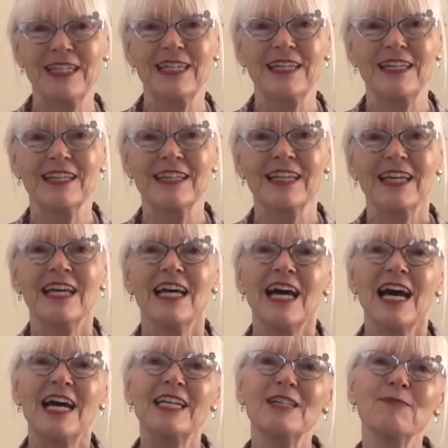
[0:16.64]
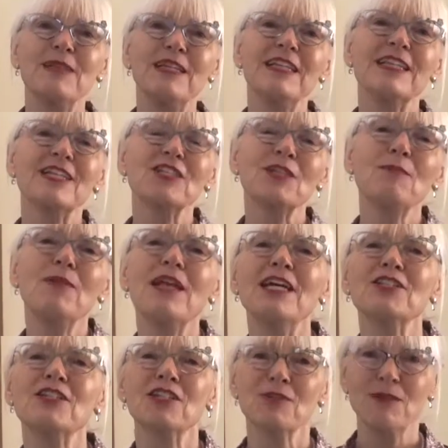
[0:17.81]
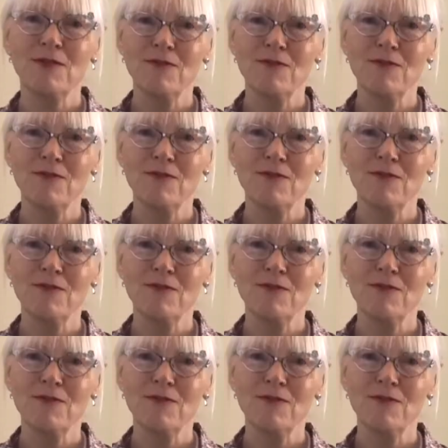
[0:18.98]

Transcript: years, and it's been such a pleasure to